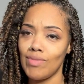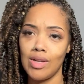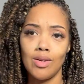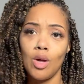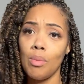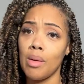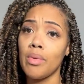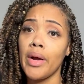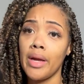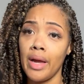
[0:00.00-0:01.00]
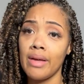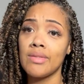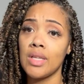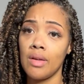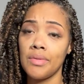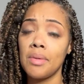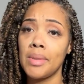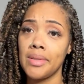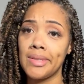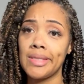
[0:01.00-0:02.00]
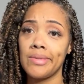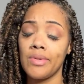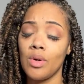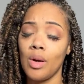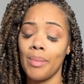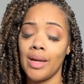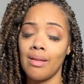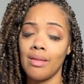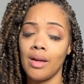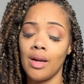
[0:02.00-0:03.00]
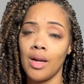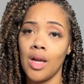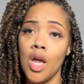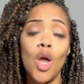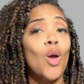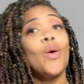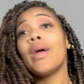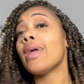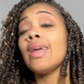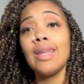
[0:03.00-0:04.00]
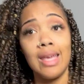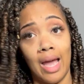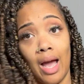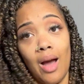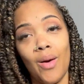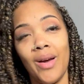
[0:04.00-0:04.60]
i don't know my brain has left the building for a minute there anyhow